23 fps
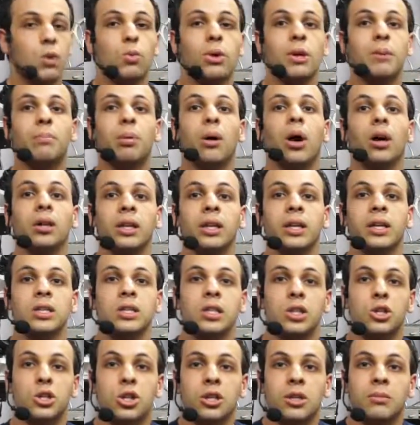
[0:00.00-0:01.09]
Reballing is
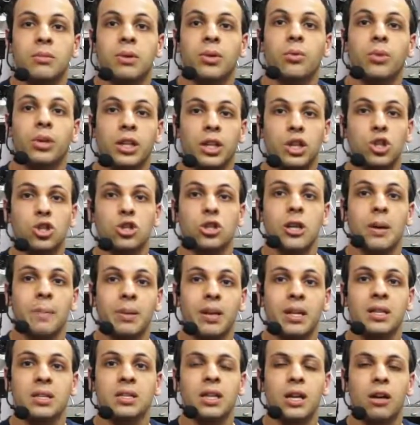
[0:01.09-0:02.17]
legitimate when the
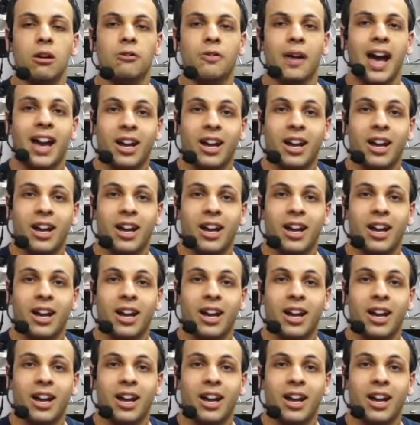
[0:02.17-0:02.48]
chip itself